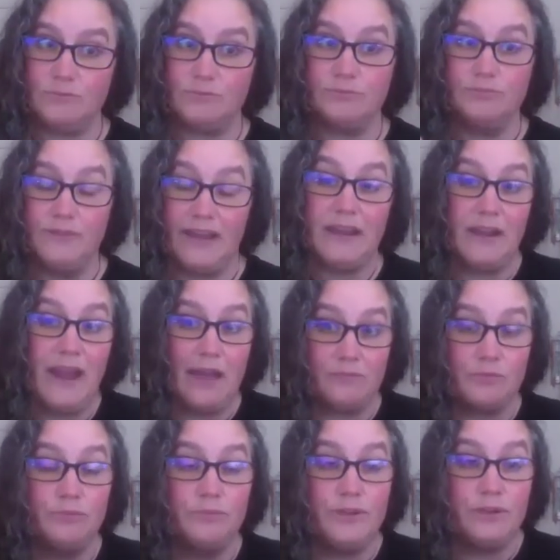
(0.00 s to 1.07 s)
you can
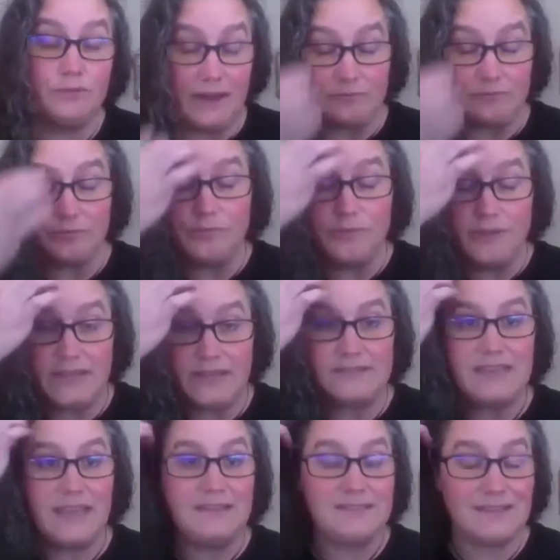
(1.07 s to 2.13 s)
have really
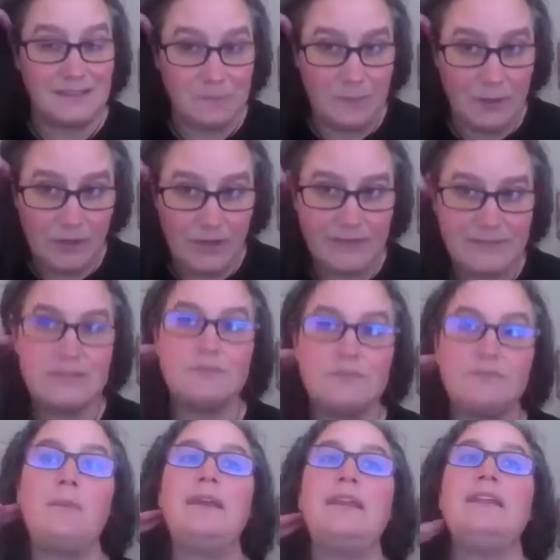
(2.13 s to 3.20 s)
intense experiences
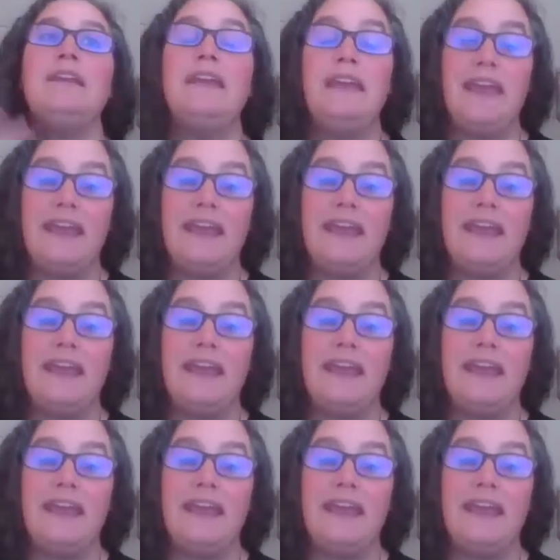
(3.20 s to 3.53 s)
from it.